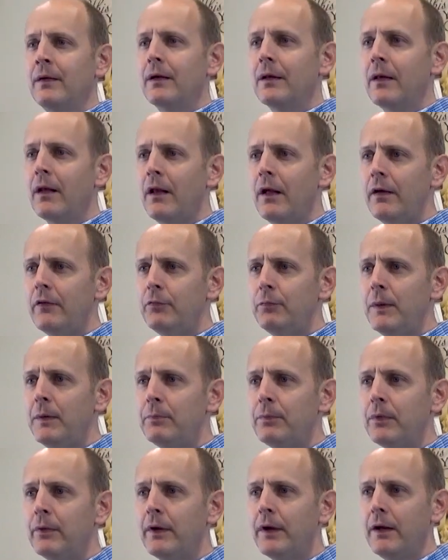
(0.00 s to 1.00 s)
And a lot of
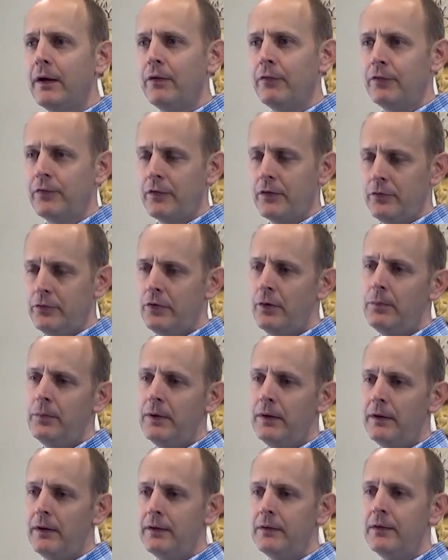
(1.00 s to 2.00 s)
people have
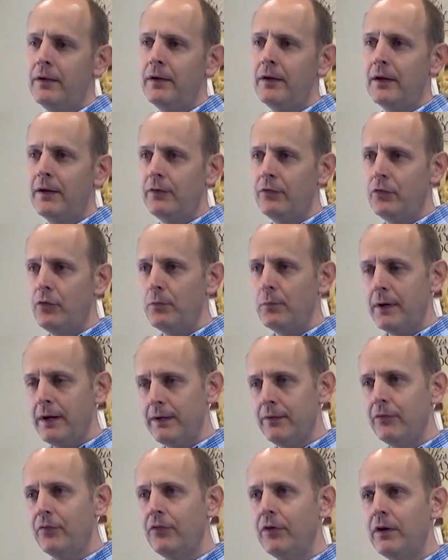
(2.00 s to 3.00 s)
contributed, as you
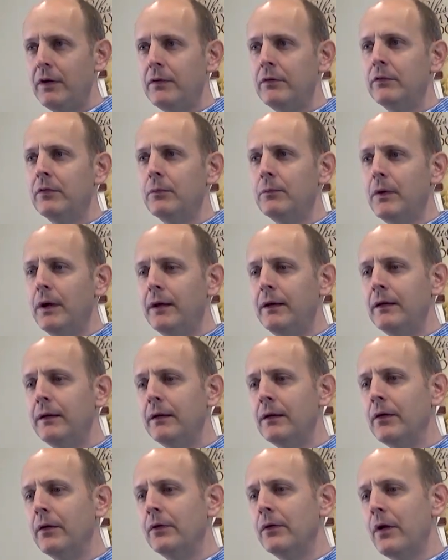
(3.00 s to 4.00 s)
might have seen, to
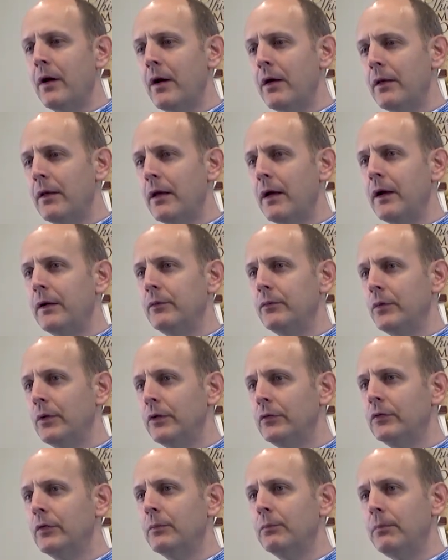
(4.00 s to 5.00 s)
making our online
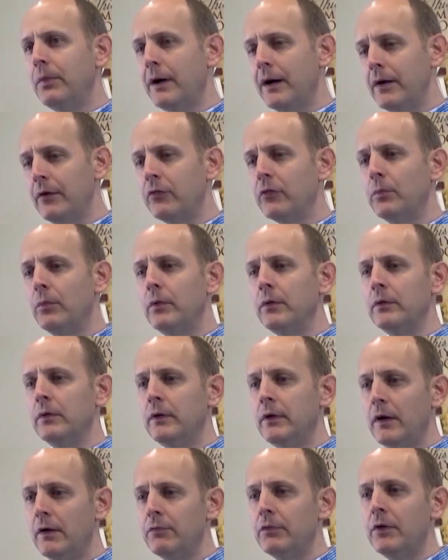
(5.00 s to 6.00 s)
worship possible
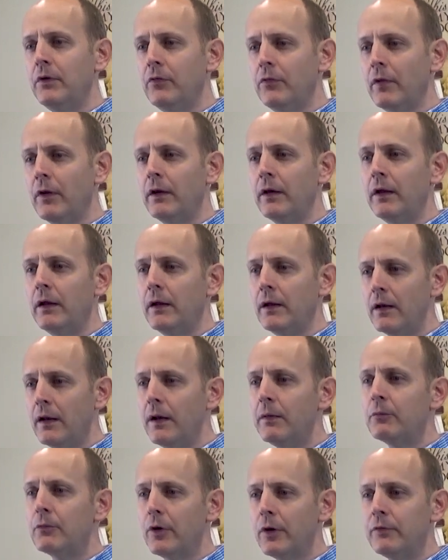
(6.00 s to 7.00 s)
every Sunday. And
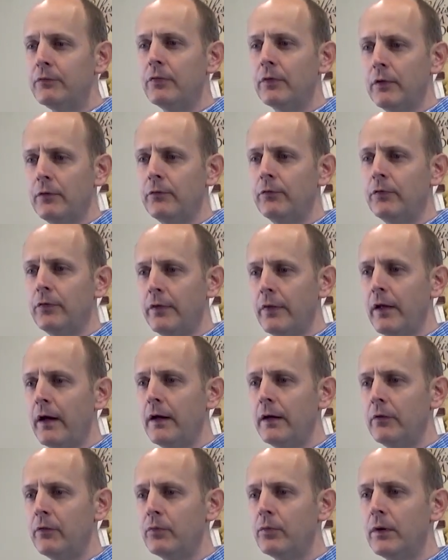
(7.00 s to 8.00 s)
I'm grateful for
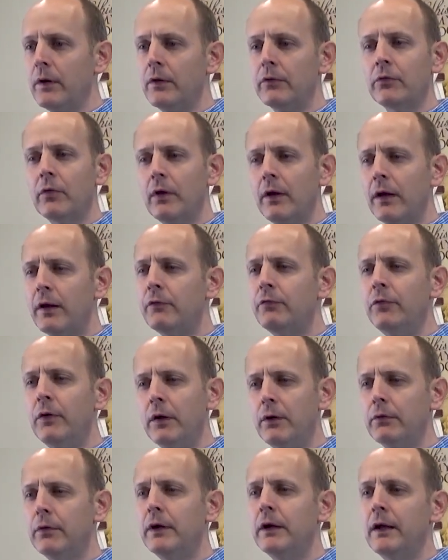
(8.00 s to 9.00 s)
that as well. It's a lot of
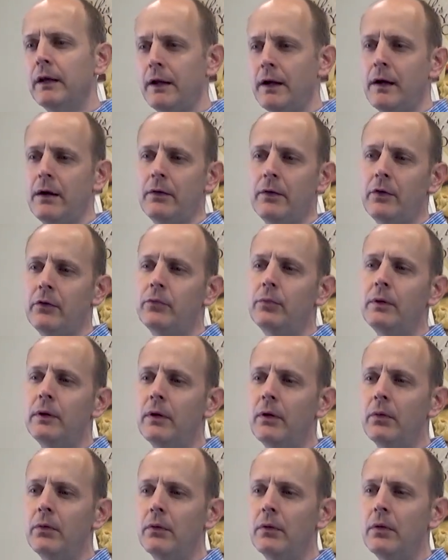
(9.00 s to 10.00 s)
figuring it out as we
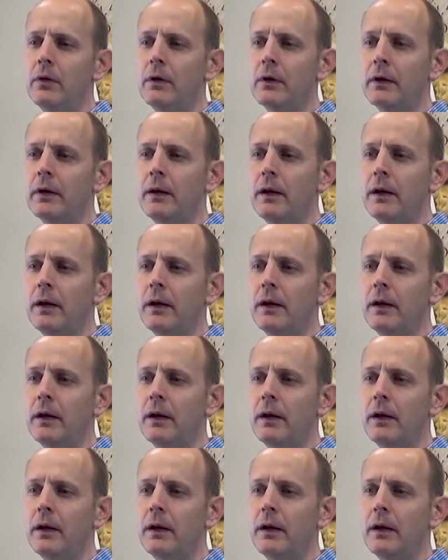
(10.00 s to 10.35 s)
go along.